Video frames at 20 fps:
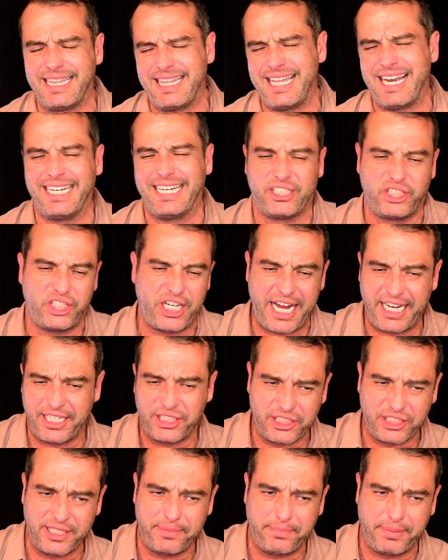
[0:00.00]
Then I
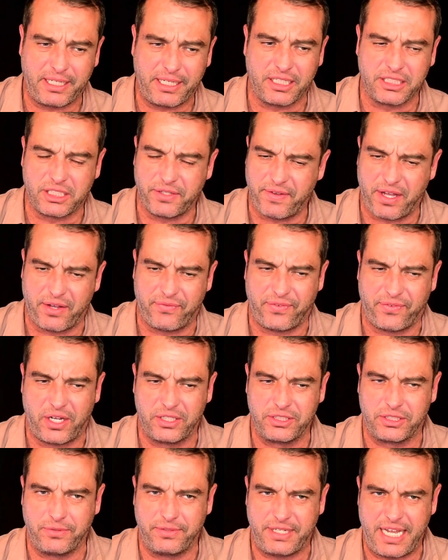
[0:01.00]
changed it because of
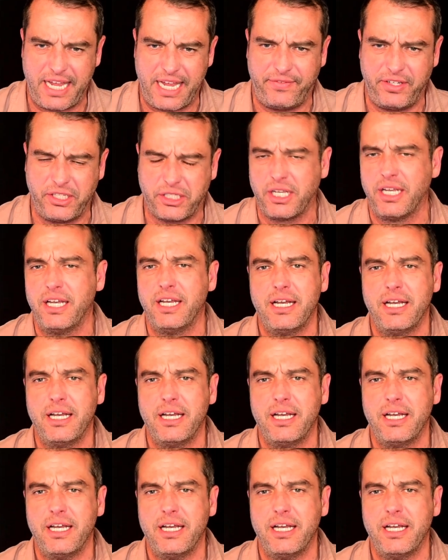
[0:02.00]
Alfonso Davies,